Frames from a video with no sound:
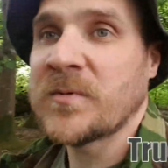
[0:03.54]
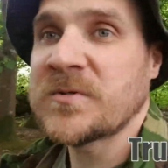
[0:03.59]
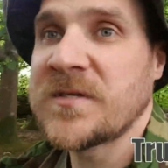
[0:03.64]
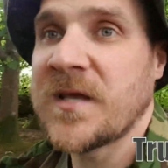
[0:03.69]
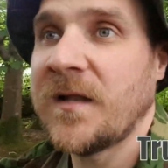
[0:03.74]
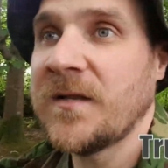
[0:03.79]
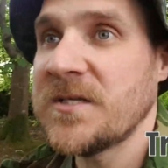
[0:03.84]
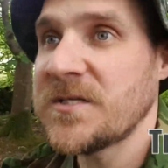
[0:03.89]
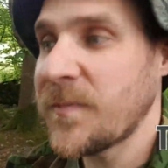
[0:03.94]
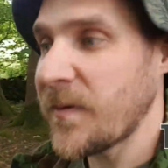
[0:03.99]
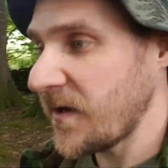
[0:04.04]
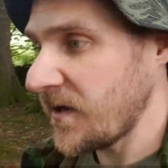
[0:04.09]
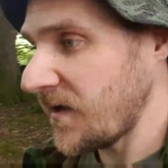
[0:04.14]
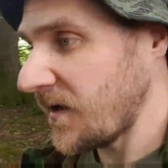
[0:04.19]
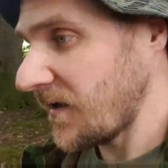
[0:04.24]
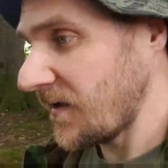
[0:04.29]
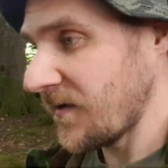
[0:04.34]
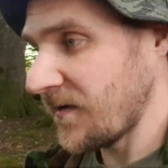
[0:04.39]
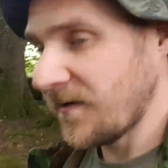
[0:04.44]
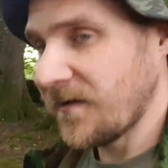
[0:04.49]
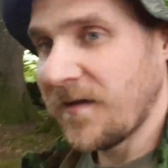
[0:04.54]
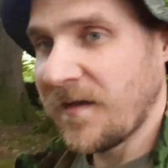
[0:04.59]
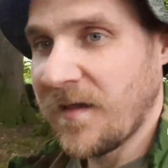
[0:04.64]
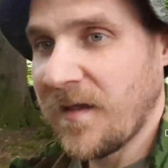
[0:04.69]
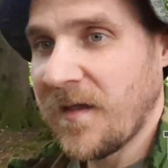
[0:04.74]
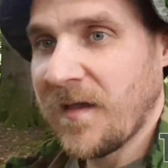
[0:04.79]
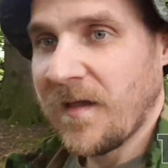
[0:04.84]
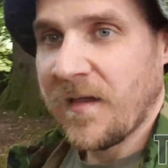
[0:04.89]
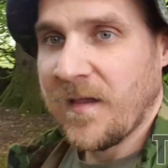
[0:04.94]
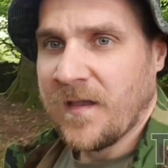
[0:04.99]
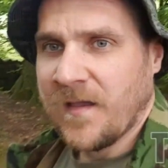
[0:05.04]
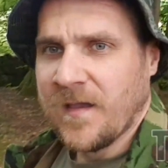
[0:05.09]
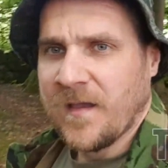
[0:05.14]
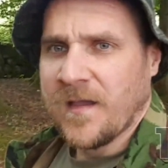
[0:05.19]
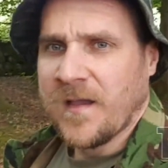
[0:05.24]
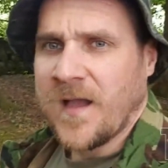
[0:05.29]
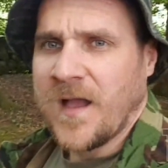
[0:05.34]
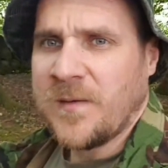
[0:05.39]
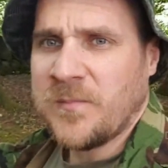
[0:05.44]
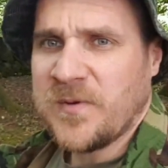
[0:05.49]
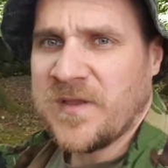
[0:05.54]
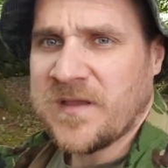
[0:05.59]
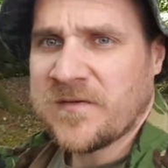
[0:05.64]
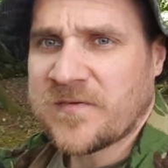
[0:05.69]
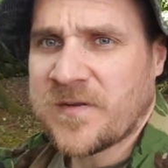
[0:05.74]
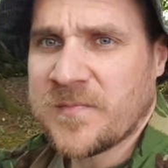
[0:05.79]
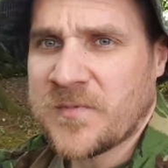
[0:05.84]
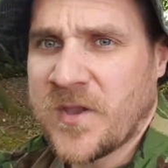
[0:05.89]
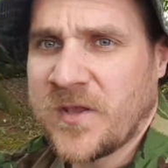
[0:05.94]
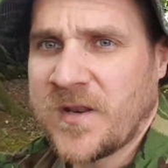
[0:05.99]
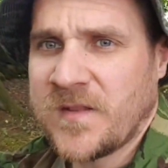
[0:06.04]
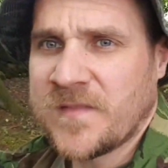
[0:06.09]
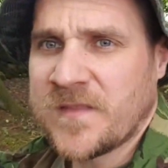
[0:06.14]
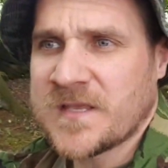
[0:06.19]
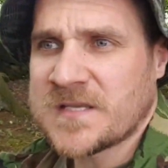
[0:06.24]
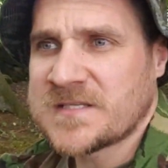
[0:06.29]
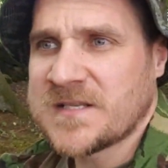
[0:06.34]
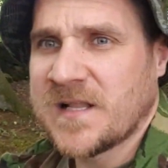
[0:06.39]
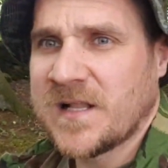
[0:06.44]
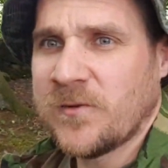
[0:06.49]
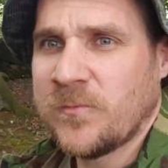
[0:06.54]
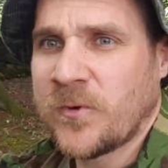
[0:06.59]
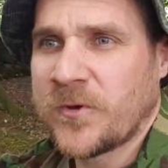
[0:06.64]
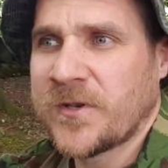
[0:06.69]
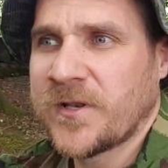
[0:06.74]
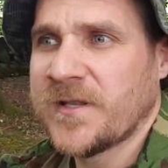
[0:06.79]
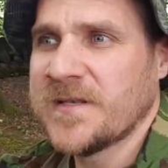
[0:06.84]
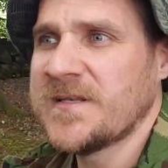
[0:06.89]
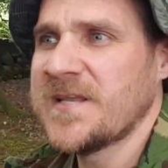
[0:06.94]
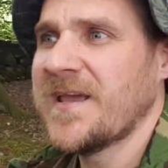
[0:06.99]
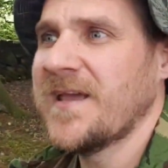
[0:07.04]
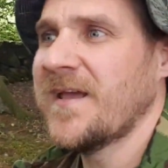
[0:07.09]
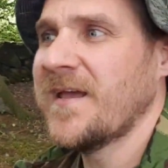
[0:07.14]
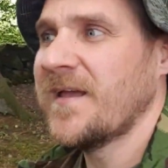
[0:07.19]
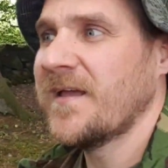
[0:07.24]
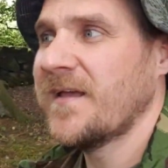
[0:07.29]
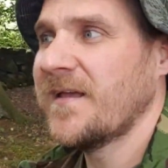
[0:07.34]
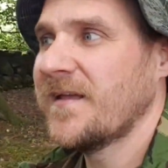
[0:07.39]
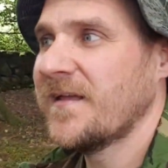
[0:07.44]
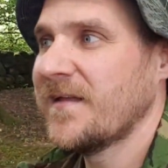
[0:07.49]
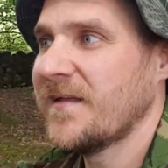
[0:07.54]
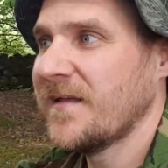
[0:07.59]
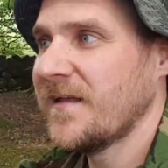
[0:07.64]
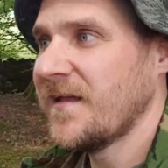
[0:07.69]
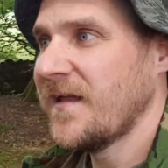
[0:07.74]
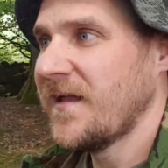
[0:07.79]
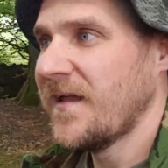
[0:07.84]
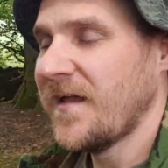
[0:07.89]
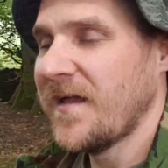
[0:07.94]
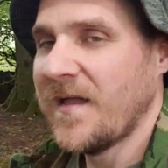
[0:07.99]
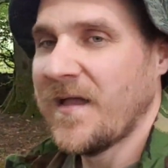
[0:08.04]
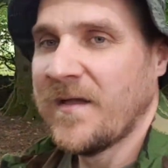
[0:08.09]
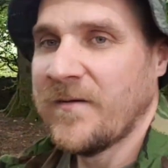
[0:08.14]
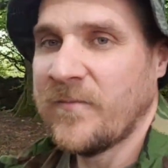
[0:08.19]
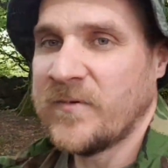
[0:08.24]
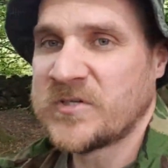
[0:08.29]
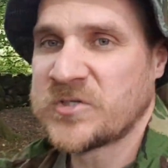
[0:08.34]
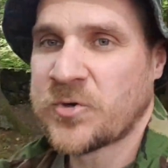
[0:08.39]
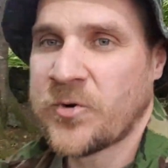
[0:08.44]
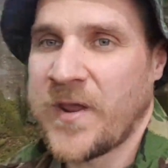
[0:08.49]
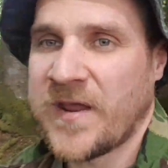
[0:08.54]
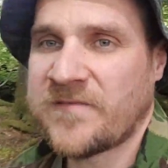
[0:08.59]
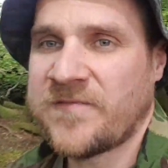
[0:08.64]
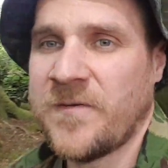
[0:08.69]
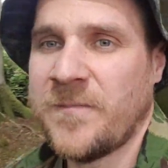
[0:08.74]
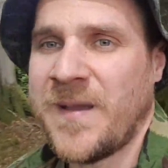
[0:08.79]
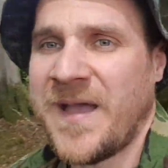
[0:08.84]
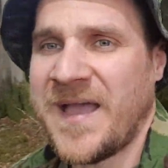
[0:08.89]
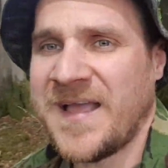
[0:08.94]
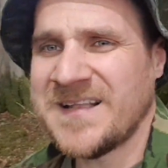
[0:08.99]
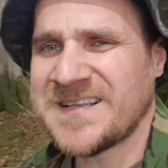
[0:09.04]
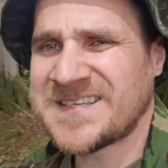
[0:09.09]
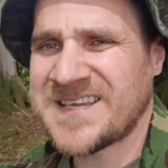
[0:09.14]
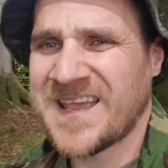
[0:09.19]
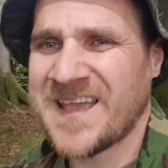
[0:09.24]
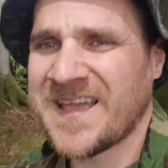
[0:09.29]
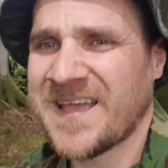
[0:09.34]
was telling you about, and we have come down into this little woodland with trek for miles,